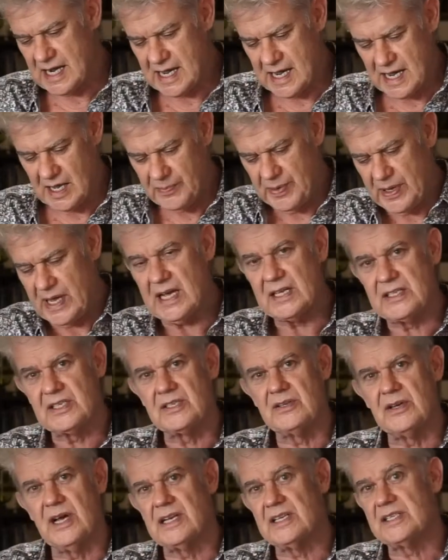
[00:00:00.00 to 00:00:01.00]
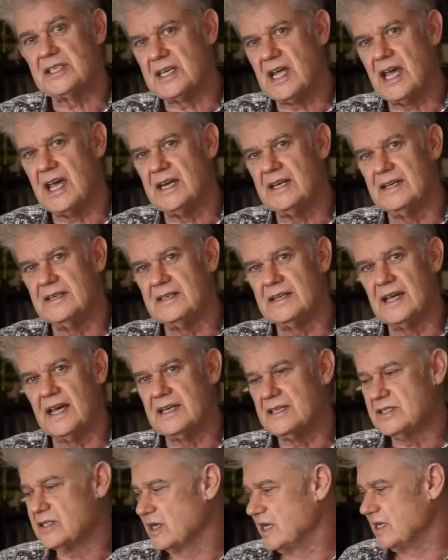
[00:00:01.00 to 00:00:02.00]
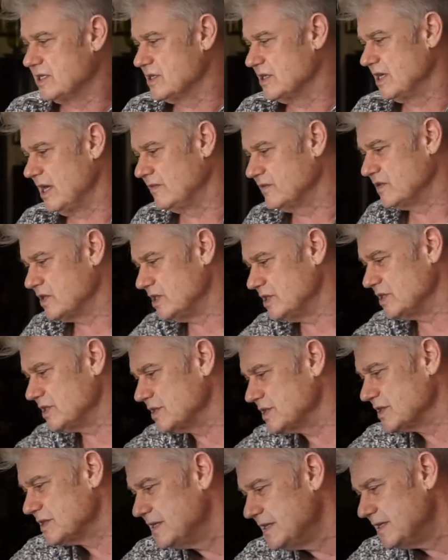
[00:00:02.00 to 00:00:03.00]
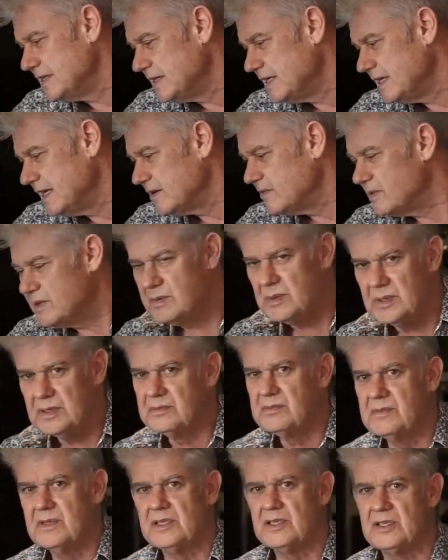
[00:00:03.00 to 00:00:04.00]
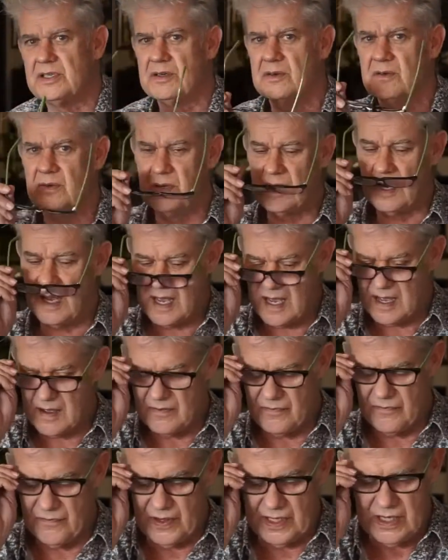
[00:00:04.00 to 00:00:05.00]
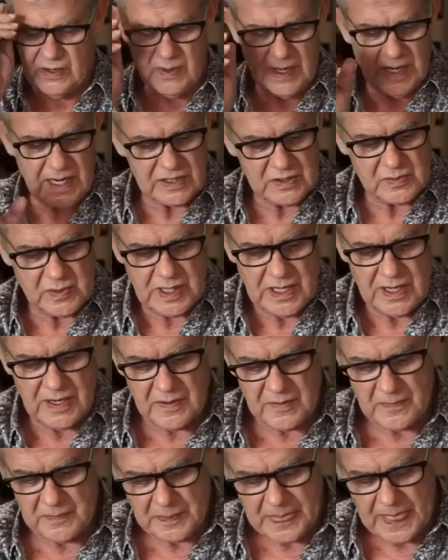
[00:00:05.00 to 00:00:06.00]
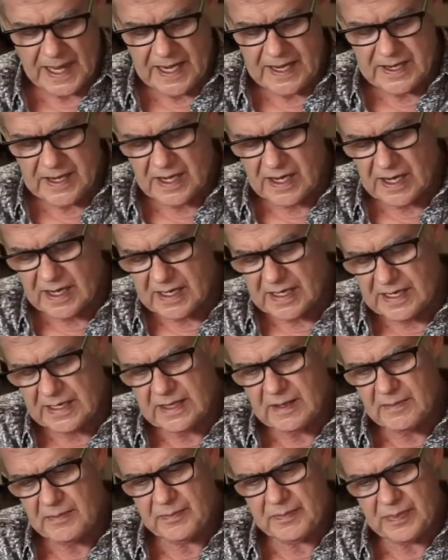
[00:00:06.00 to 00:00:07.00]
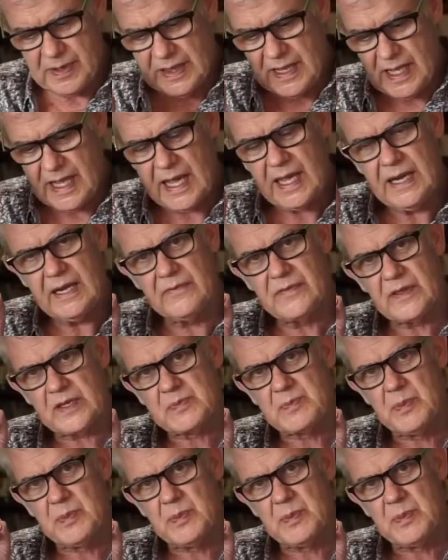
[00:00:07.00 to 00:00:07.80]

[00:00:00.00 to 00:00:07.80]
helping us to understand and to get to love Jesus. And we will just fill you in as we go. In the end of this